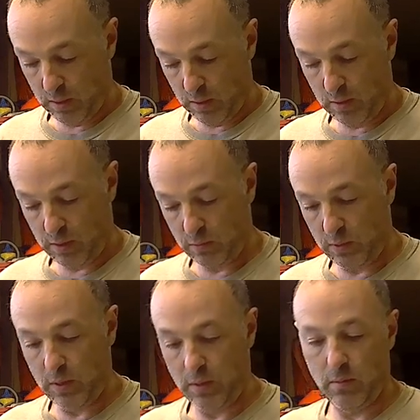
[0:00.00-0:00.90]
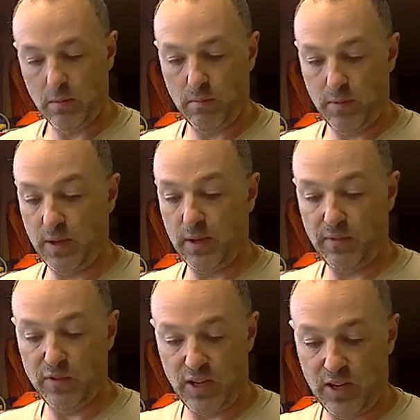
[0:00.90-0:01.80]
The only thing
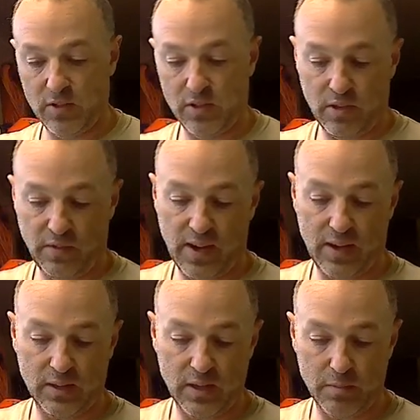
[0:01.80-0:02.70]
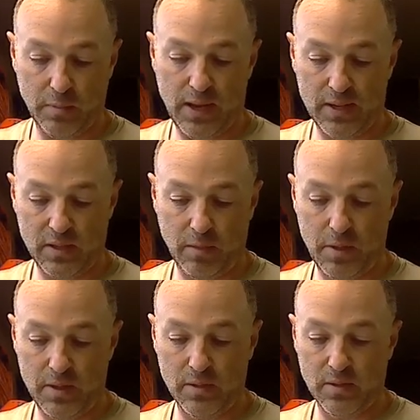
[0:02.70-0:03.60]
I've changed is I've added these plastic
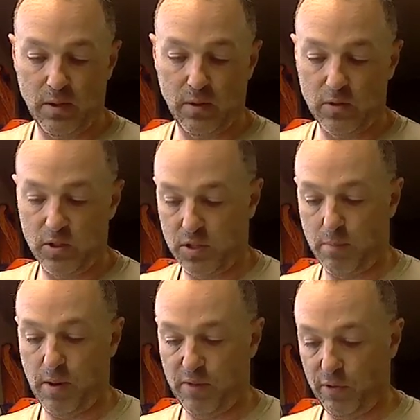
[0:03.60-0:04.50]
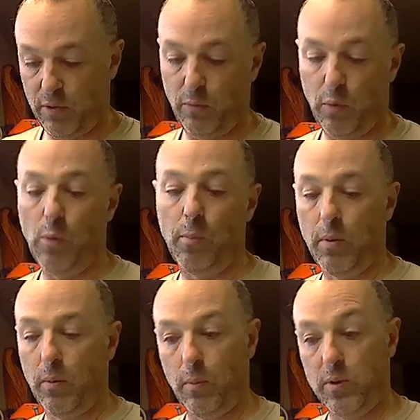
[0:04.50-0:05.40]
pieces here just to buffer the rope,
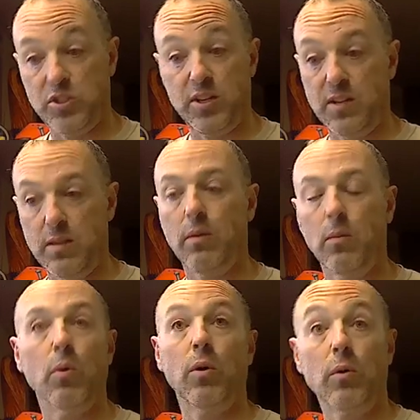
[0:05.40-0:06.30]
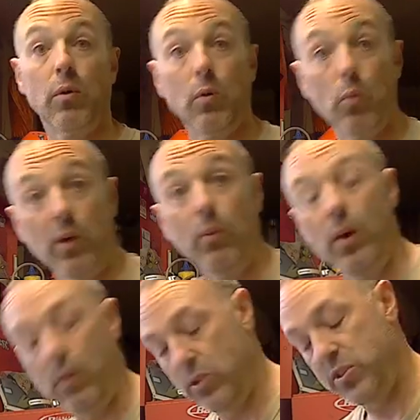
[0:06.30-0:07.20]
which did work quite
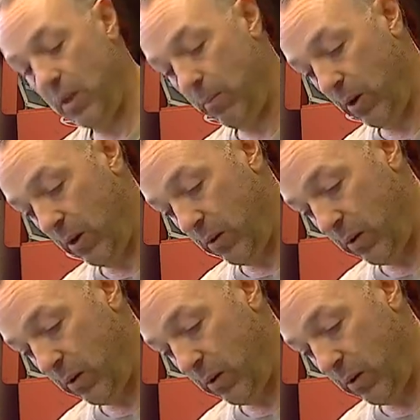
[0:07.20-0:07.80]
well this time around.